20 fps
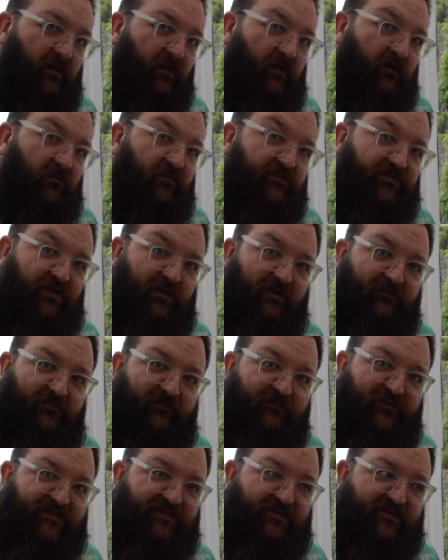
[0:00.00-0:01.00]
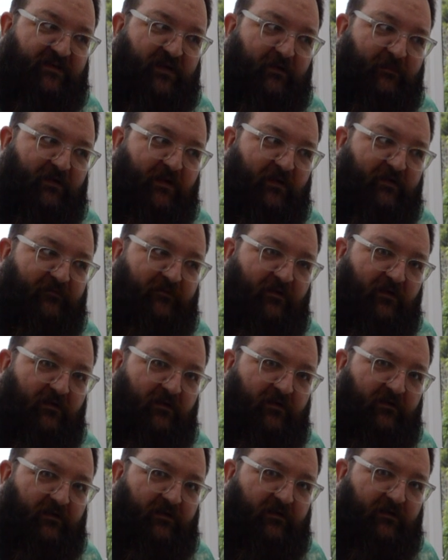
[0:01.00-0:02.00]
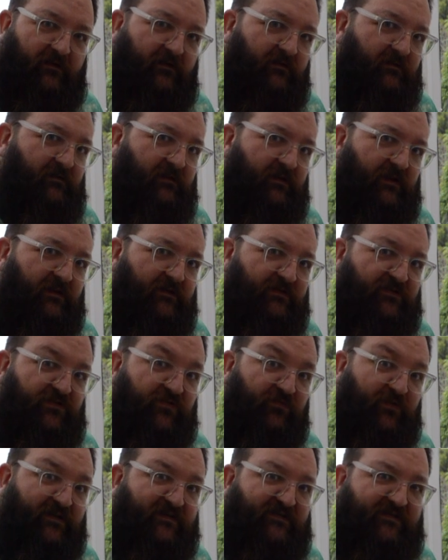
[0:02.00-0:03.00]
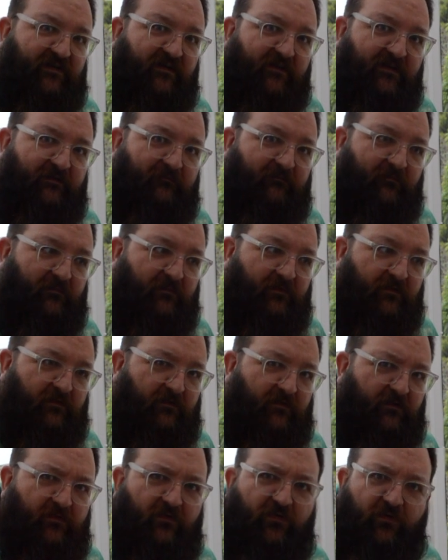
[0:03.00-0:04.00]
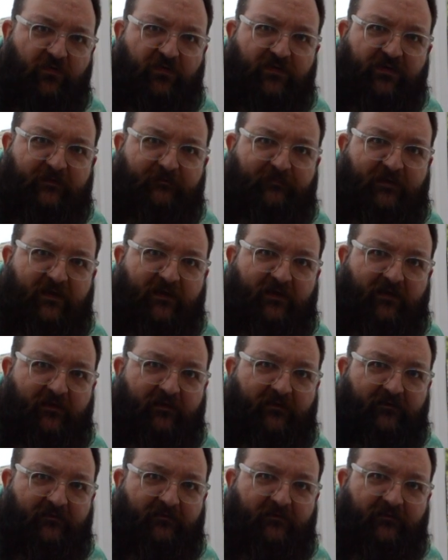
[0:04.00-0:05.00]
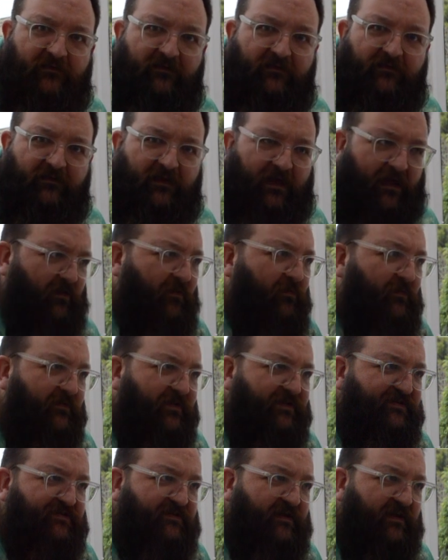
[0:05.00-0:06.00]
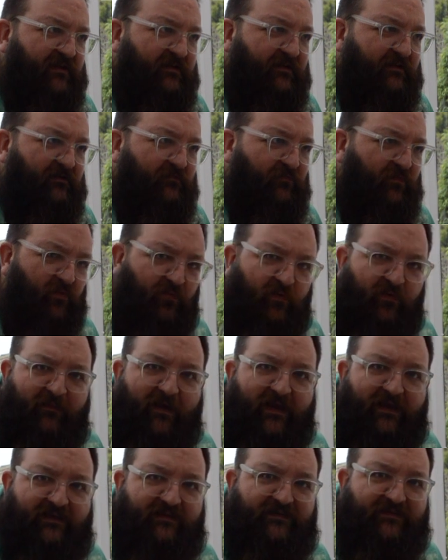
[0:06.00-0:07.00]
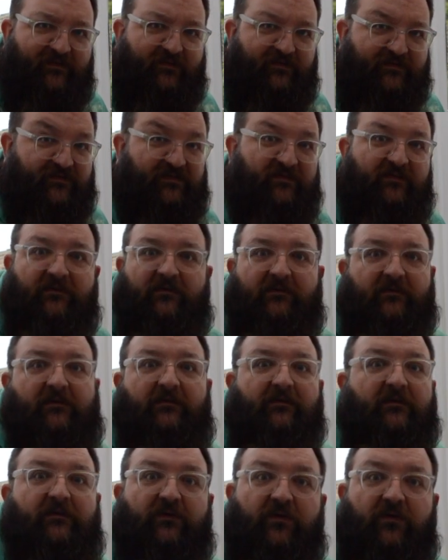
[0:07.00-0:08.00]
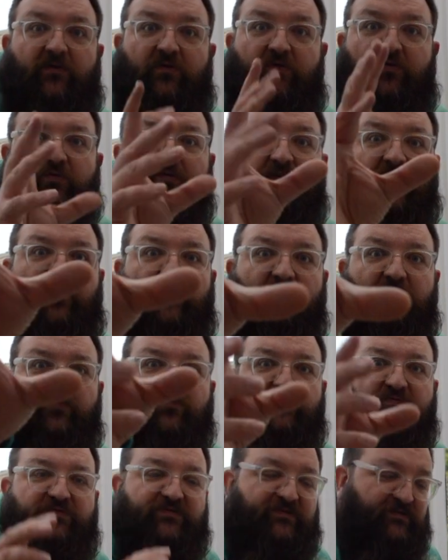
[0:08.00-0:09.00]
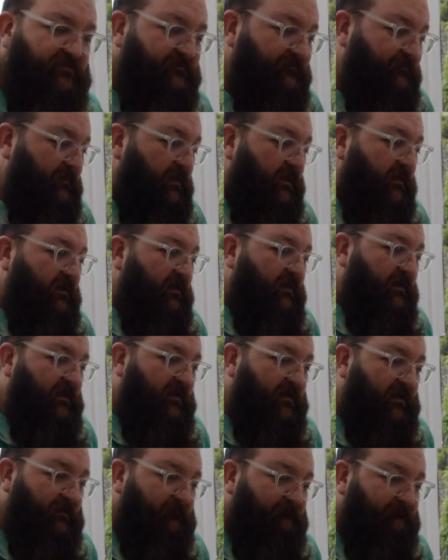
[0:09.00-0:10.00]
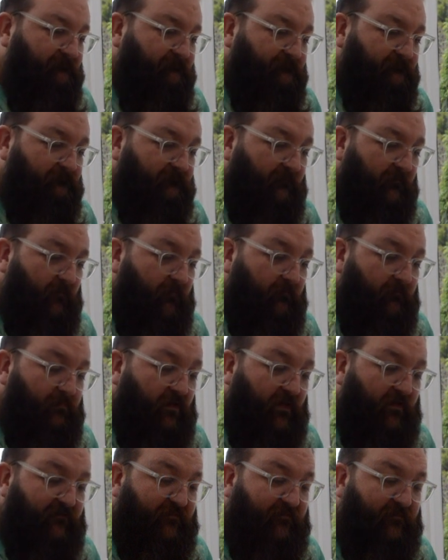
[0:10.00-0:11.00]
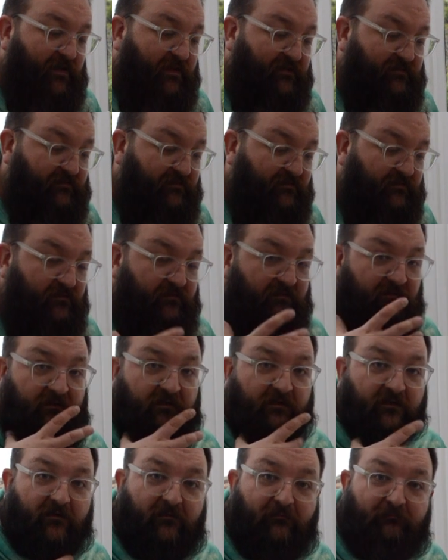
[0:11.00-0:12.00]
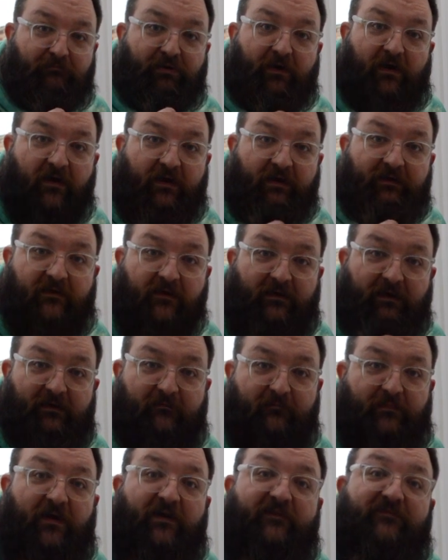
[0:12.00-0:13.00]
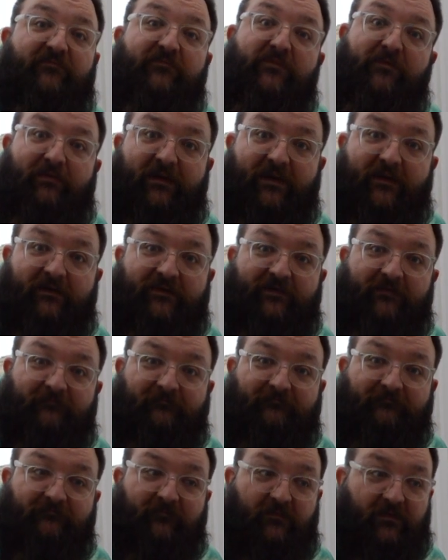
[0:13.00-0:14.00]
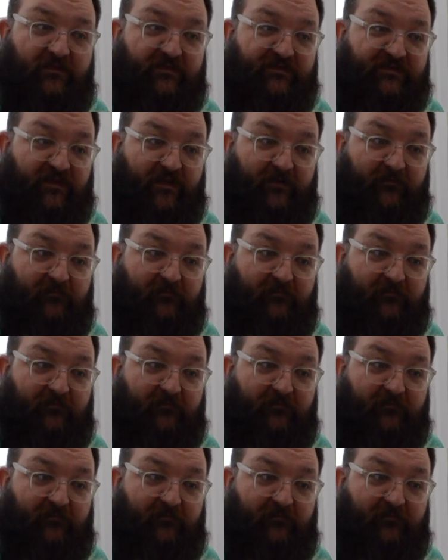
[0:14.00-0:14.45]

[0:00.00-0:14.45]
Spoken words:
Also have a visitor coming over in 2 weeks' time. Who could it be? How long will they stay? Will we make guitars? Who knows? Apart from that, bye, and bye from the beard, because